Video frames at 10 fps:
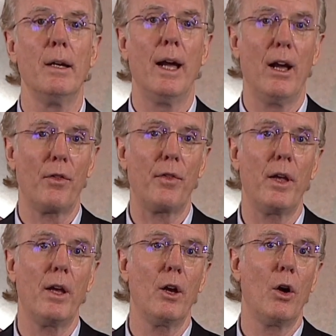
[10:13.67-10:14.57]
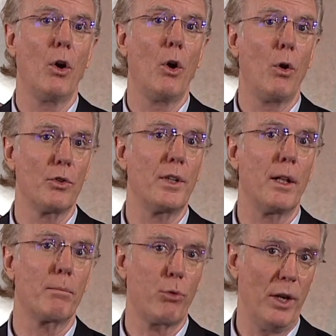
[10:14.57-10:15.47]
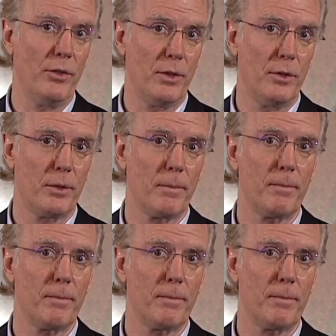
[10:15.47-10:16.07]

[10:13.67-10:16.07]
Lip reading: healthy wholesale prices.